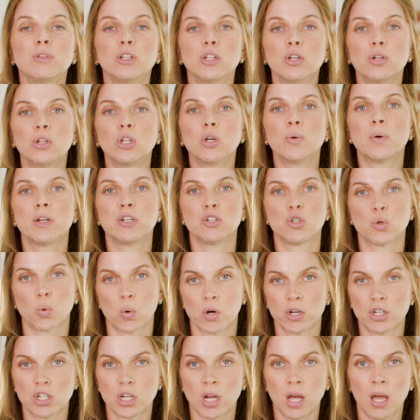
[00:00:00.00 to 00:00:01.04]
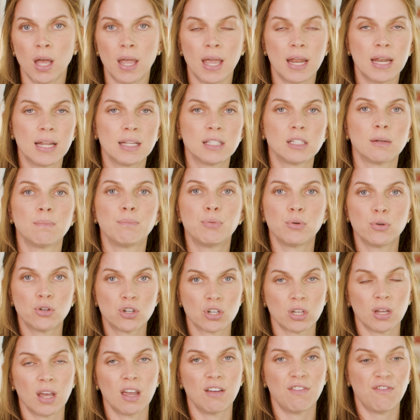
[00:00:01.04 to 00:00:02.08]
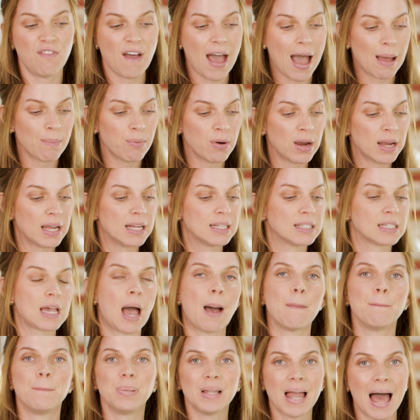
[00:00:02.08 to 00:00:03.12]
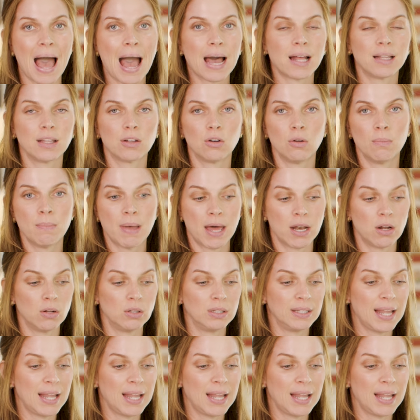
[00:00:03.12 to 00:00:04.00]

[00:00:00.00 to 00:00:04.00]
Lulu in Georgia, and it's a boucle fabric. It's got black little metal